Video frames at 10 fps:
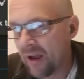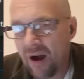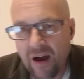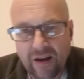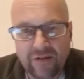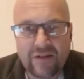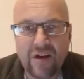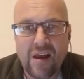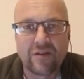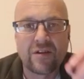
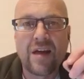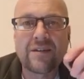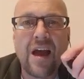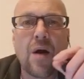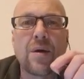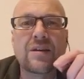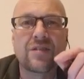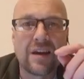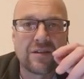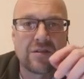Ionization energy, that's how
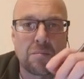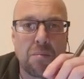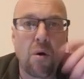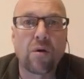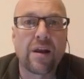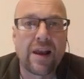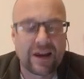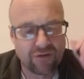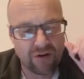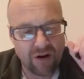easy it is to pull an
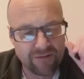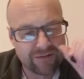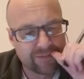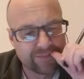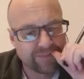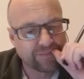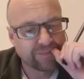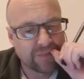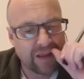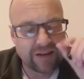electron off.
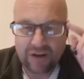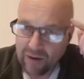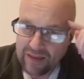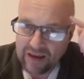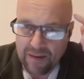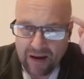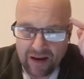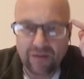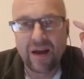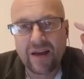That's how I think about it.
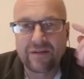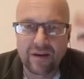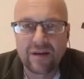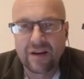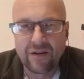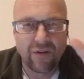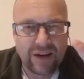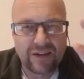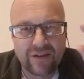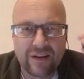Okay, it's not
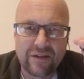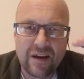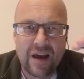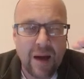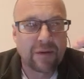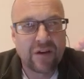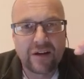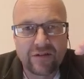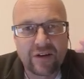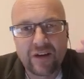easy, it's how much
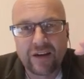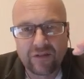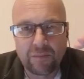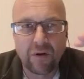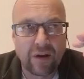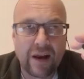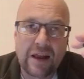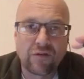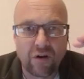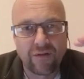energy it takes to pull an
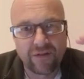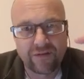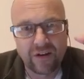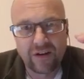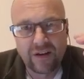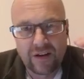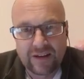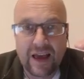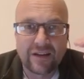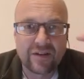electron off of a
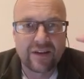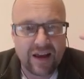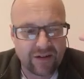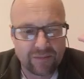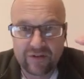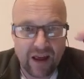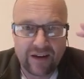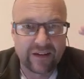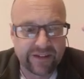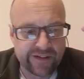gaseous atom,
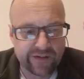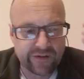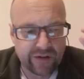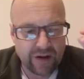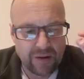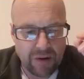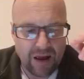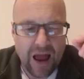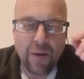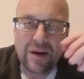standard conditions. But
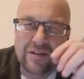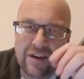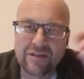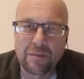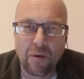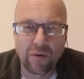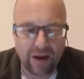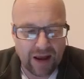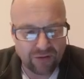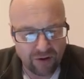how easy it is to pull an
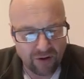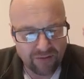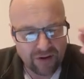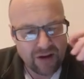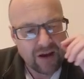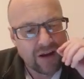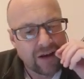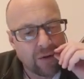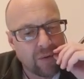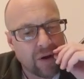electron off.
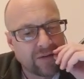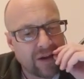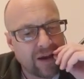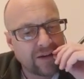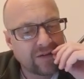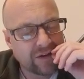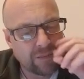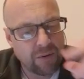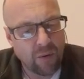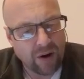Now, is it easier to
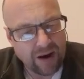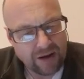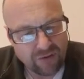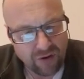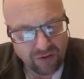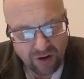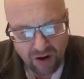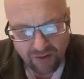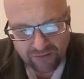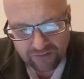pull an electron
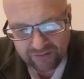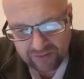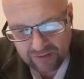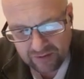off of